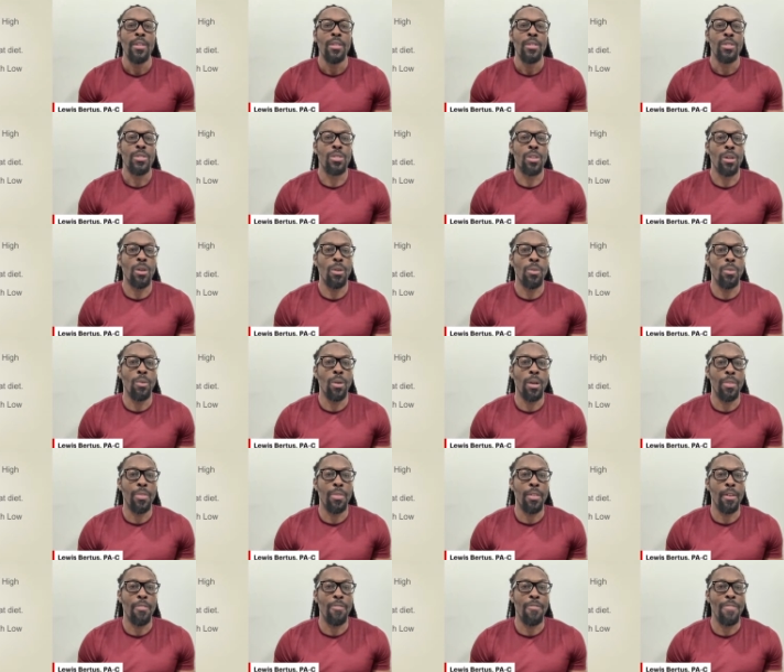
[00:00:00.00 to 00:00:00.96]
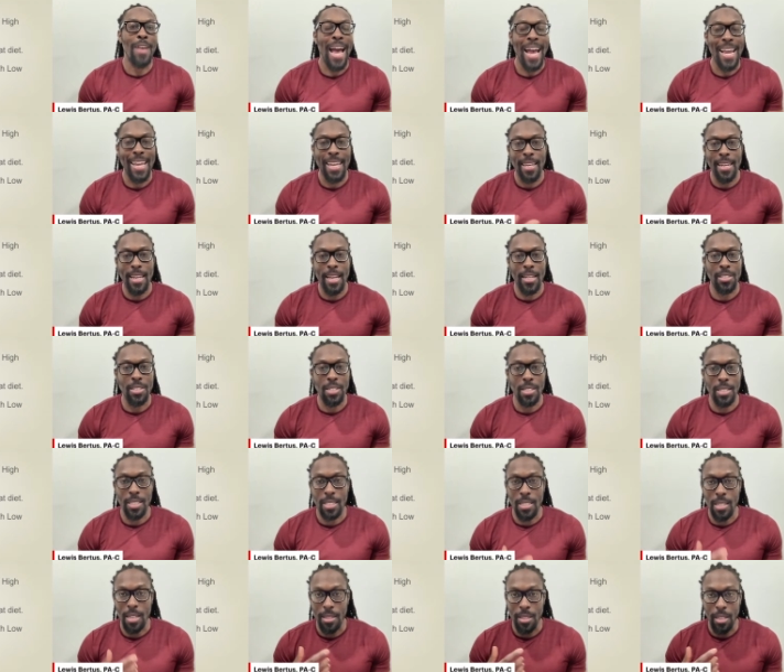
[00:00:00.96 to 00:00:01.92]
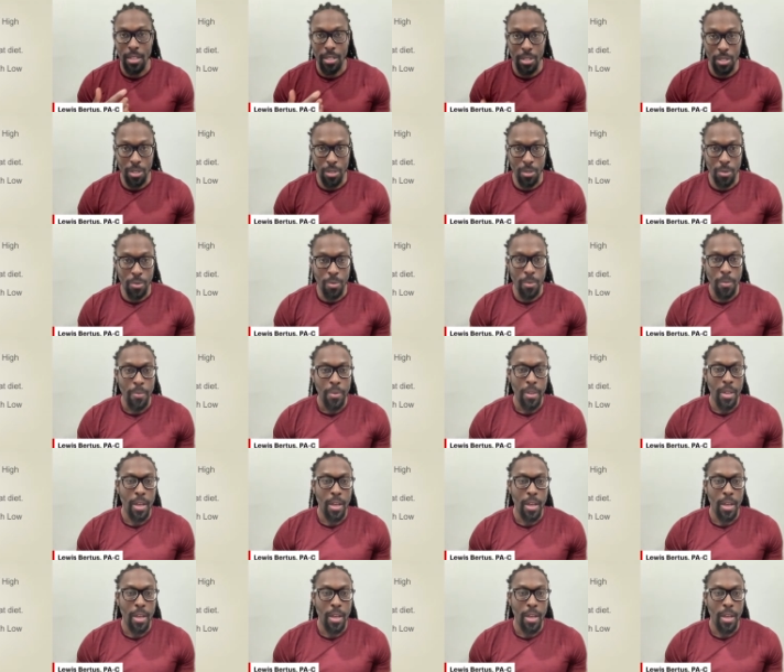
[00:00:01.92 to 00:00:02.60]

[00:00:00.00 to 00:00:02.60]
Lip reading: So the fat connection is nothing new.